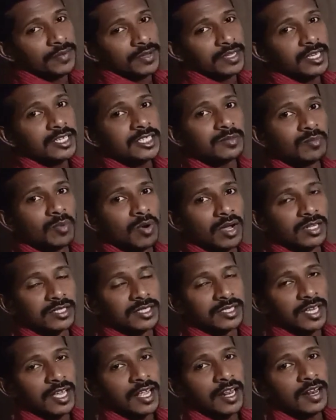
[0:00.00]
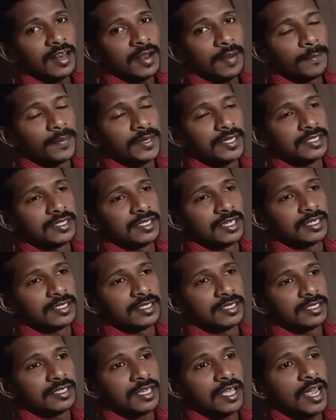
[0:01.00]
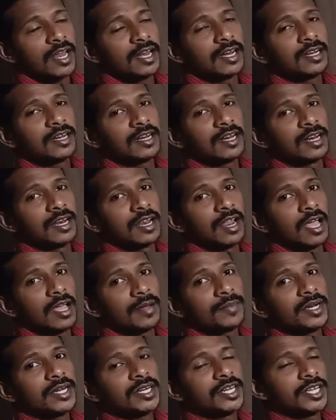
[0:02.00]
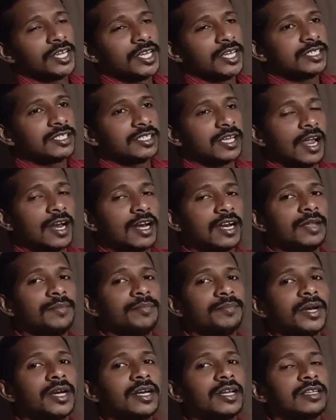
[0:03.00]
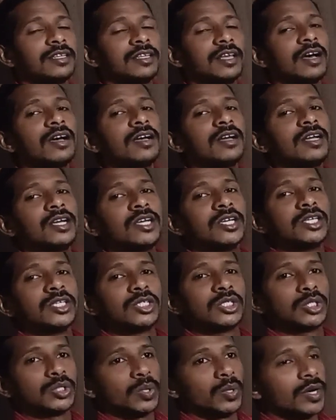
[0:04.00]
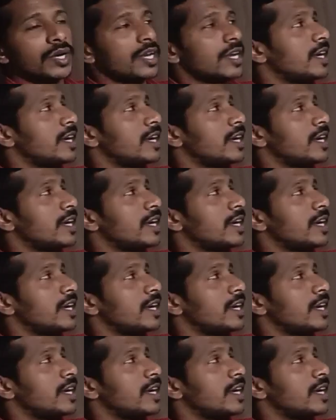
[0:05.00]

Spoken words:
for the small scale business, and liability is unlimited in the sole